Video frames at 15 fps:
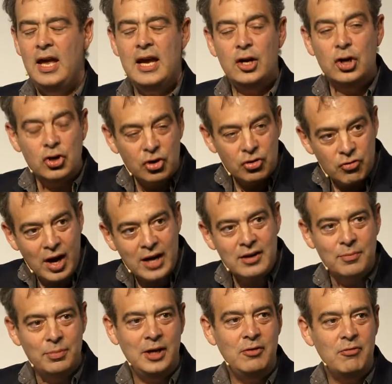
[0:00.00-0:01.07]

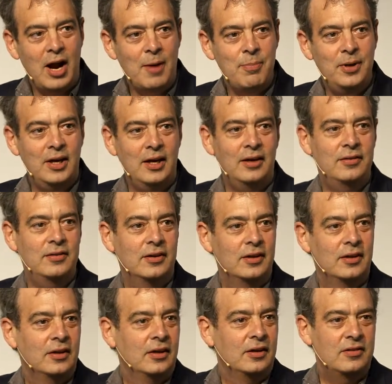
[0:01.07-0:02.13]
incredibly rapid
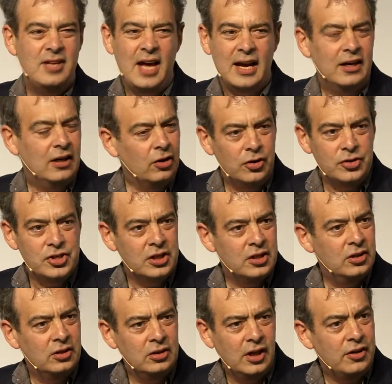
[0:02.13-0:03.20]

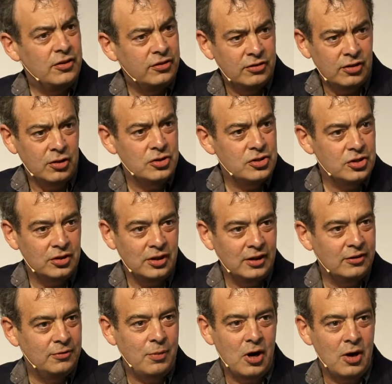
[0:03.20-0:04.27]
technological and social
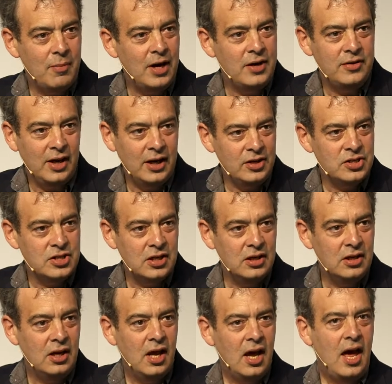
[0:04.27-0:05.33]

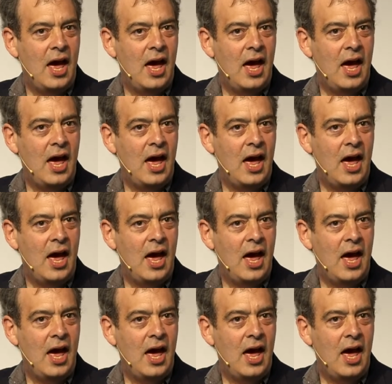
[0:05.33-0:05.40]
experimentation